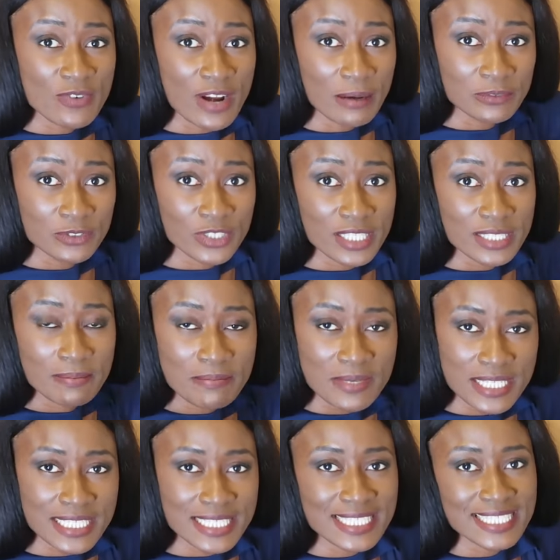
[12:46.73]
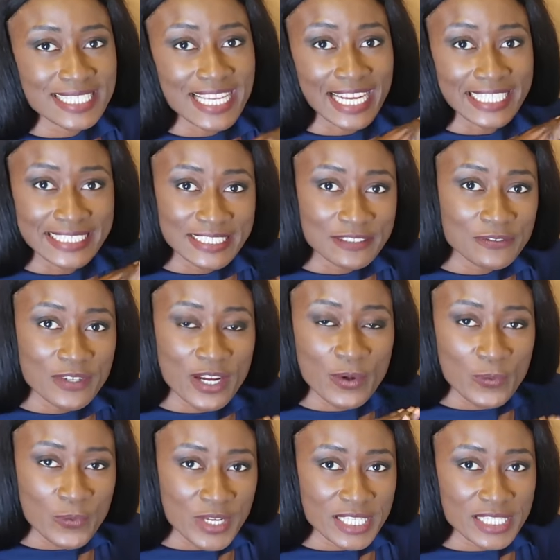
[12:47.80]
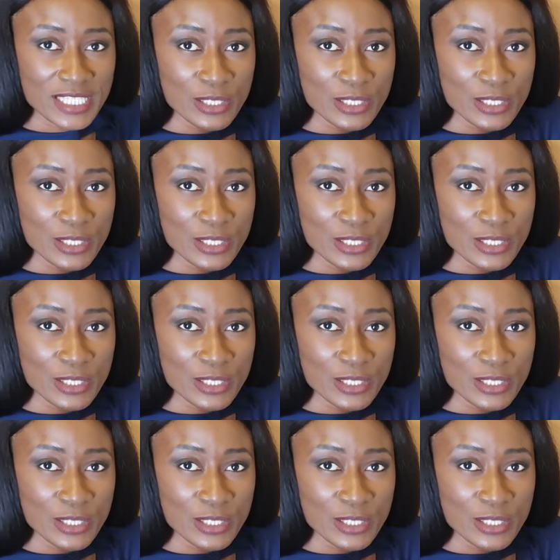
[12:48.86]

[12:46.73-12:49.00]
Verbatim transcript: wrap dress meaning there are different ways